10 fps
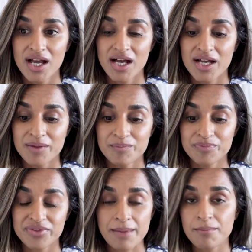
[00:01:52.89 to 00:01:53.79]

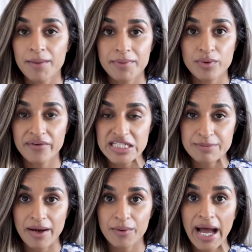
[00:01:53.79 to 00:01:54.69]
They might be worried
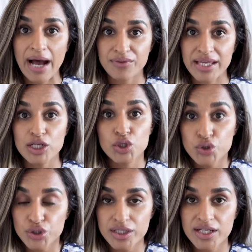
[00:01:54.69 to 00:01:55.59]
about how they
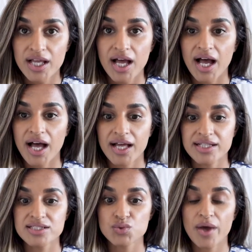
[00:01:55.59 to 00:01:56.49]
look
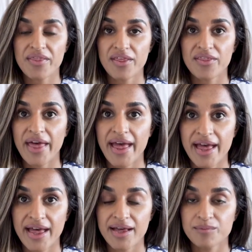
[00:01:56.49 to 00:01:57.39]
and whether
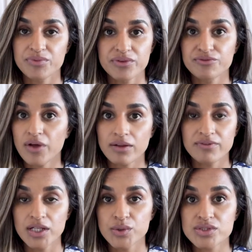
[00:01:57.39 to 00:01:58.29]
their
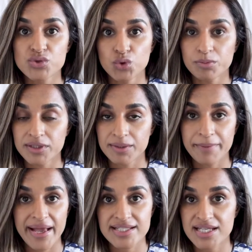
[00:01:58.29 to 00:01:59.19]
vulva looks normal
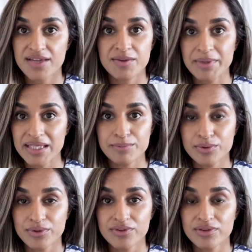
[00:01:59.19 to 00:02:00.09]
compared to other
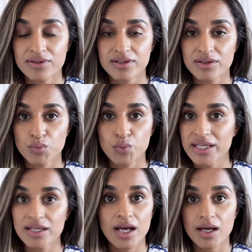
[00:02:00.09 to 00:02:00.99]
people, and
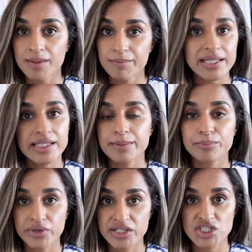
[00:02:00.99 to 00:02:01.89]
we completely
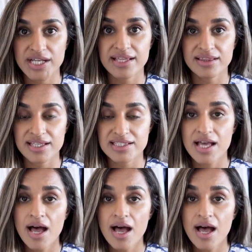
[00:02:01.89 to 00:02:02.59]
appreciate this.